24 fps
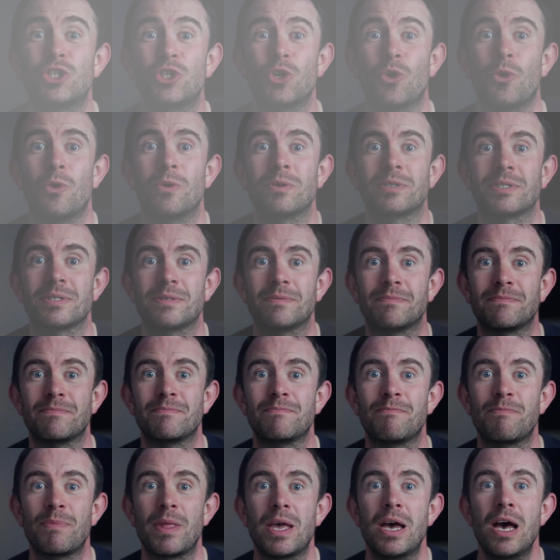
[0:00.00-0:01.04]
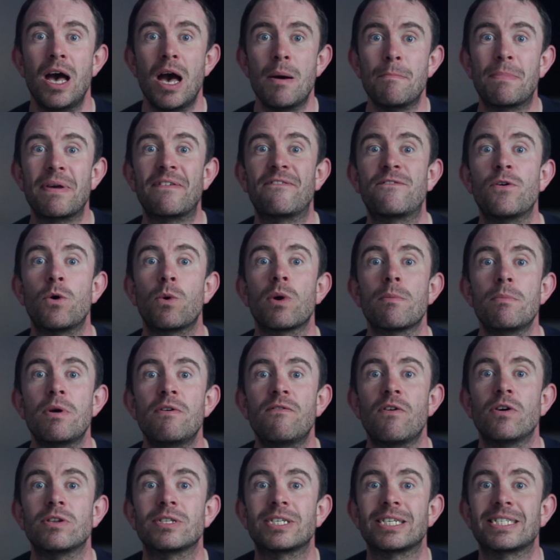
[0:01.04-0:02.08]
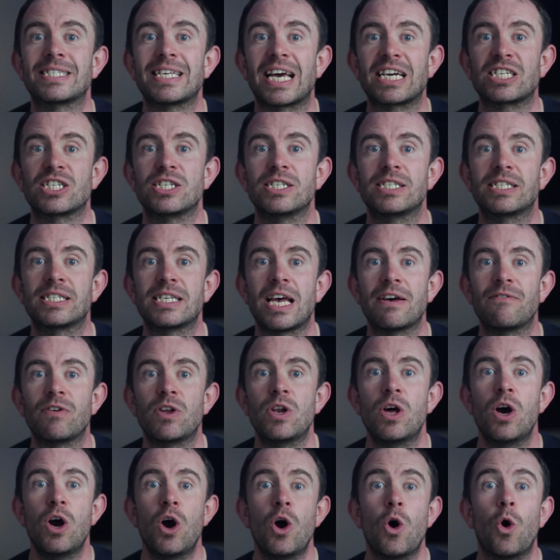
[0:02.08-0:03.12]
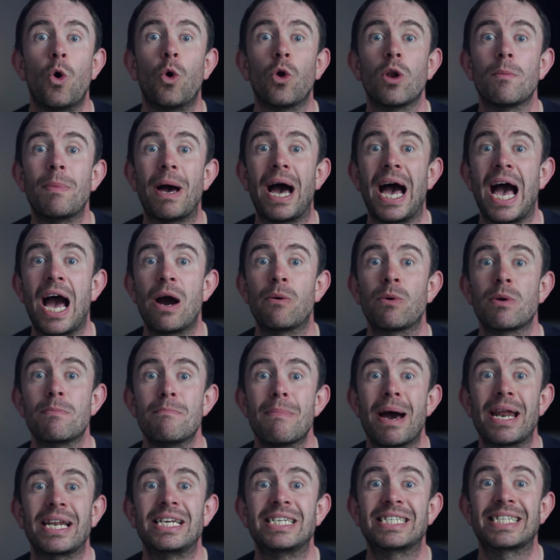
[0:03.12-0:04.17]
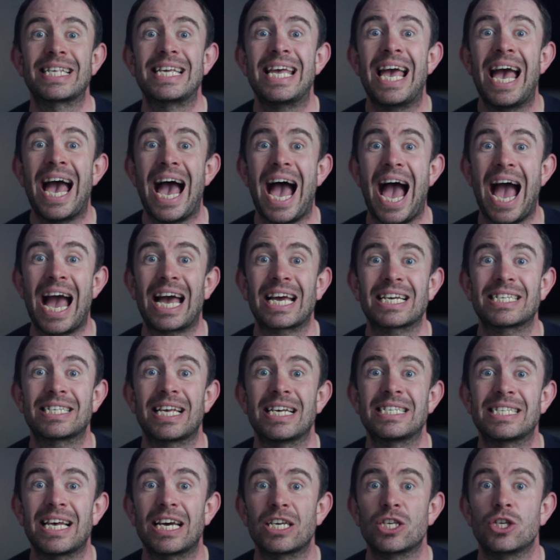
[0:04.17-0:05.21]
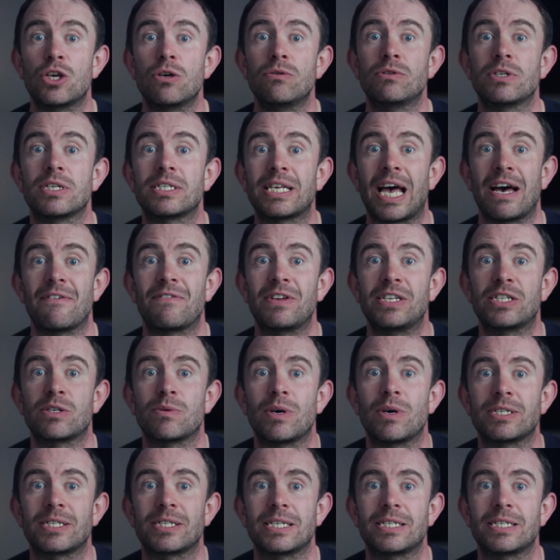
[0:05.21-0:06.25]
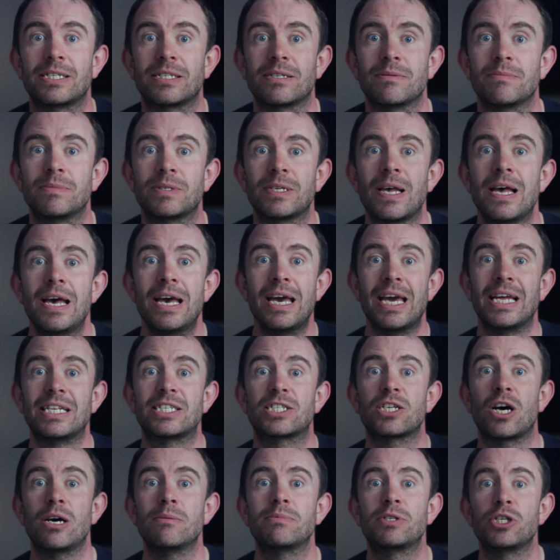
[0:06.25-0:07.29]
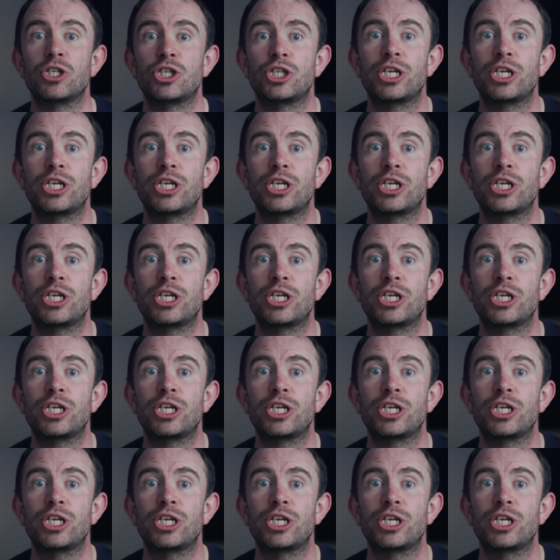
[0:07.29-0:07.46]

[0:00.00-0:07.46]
short. Before we move on to section 7, all about how we manage the access our users have into our systems, it's time to